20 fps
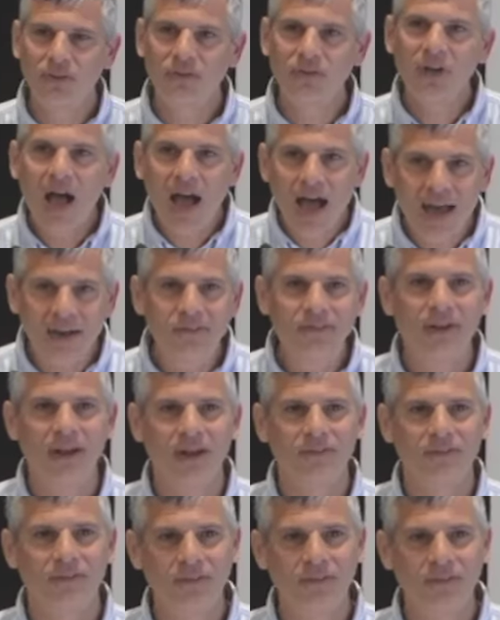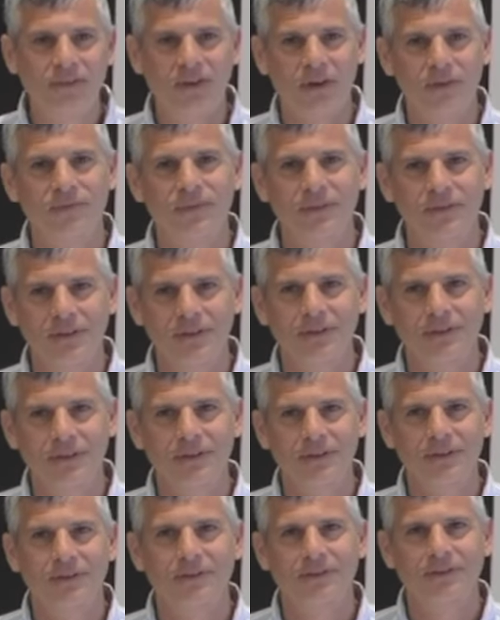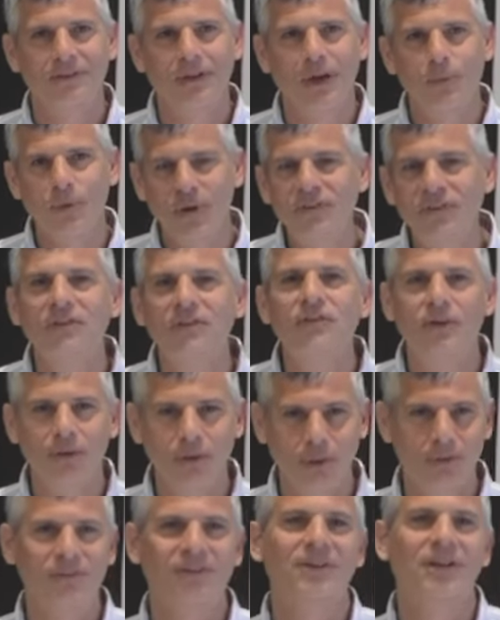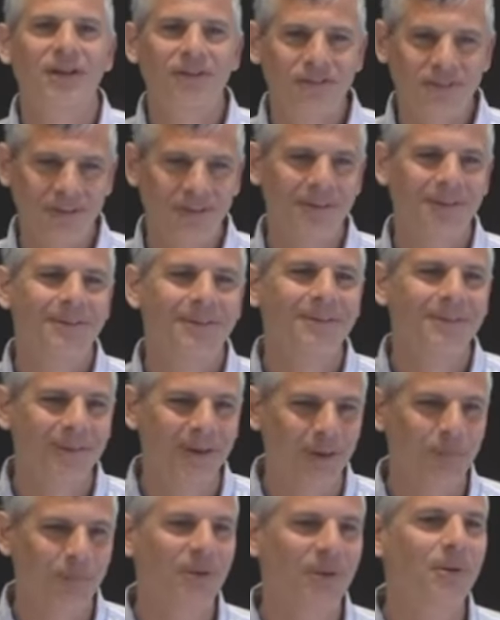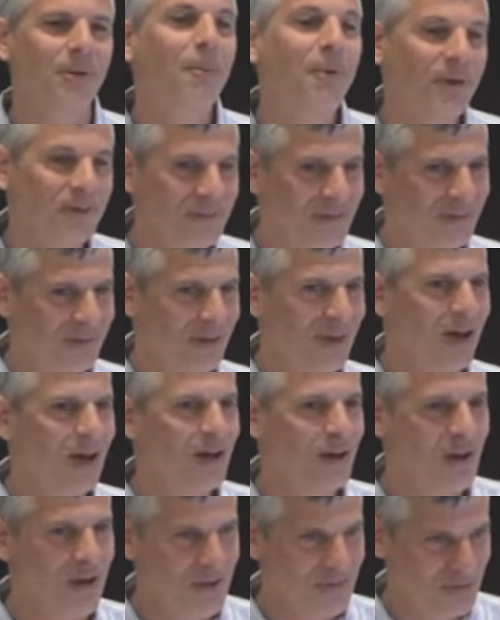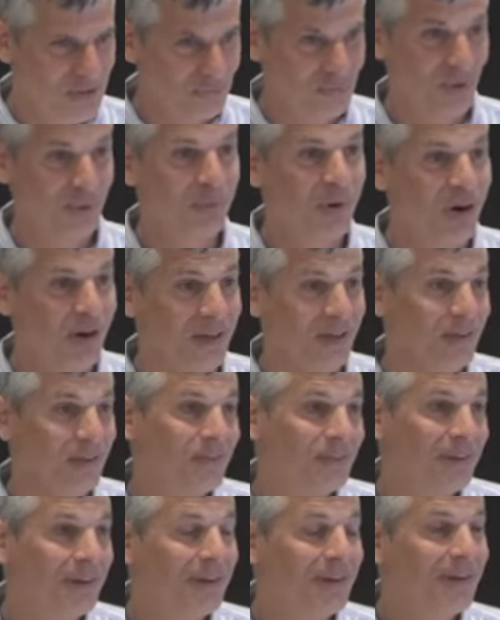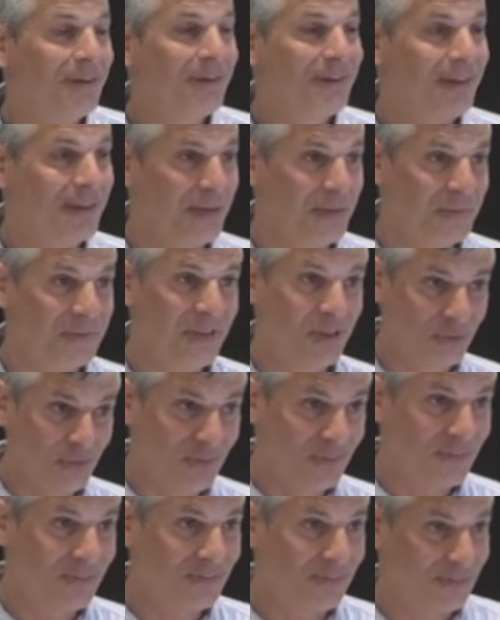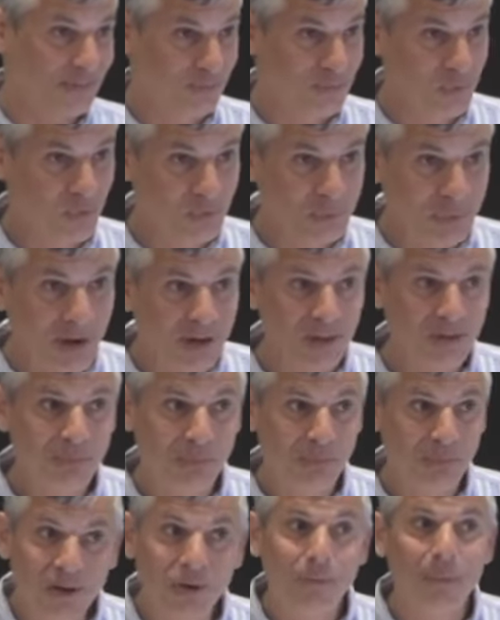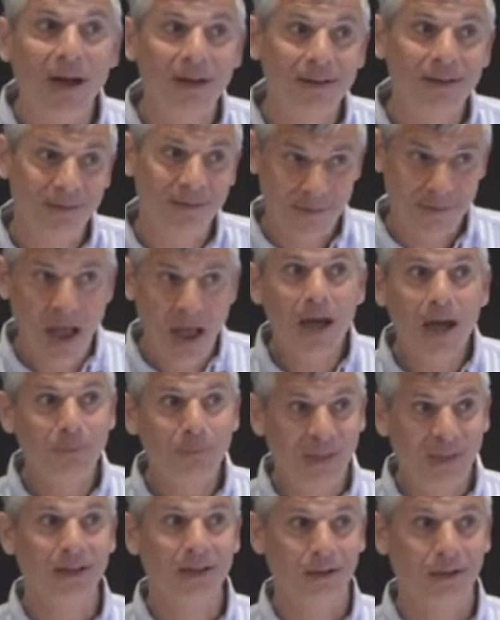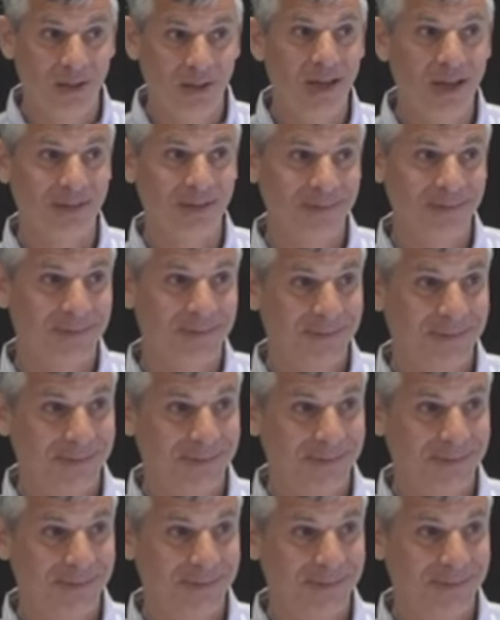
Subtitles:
context stuff is I want to say it's a negotiation, right, amongst different parties, and the interests of those parties might or might not be aligned.